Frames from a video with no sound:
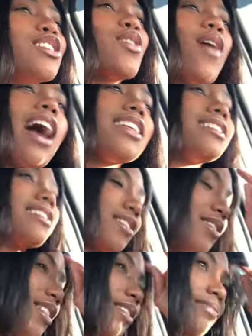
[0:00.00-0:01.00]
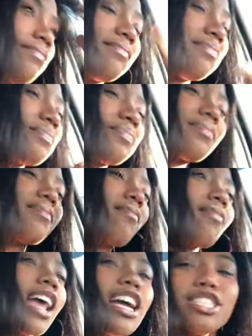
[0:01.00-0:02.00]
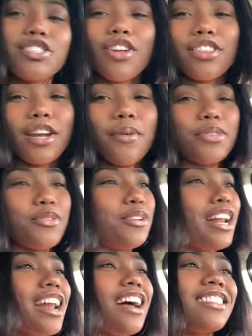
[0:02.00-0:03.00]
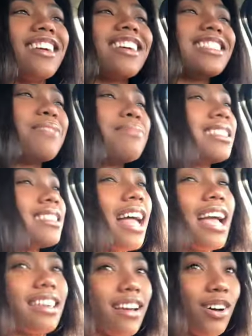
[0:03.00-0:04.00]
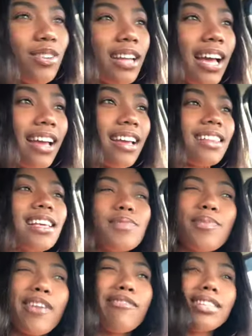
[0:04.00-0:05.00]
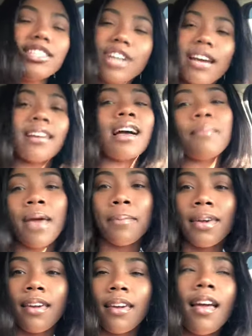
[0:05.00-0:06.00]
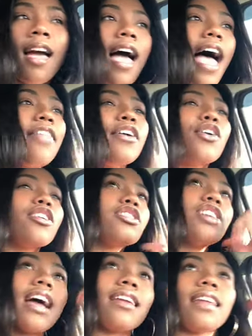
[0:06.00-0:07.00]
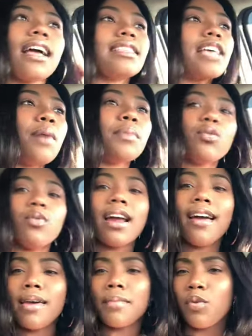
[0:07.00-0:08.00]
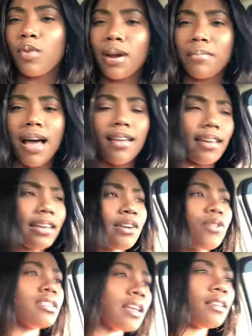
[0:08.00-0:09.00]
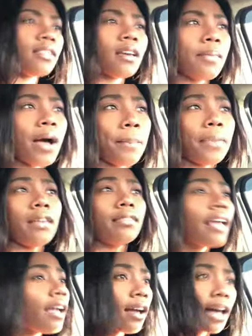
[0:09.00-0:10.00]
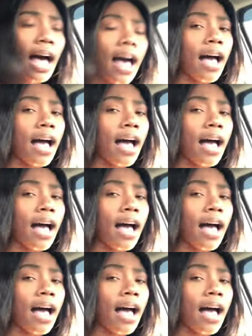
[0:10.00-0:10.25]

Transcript: so i just you know I just thought that I would throw that out there because I'm just like, yo, like this boy really tried to come at me and then gonna try to like tell me what I am and what I'm not. Like he knows anything about me. Thank God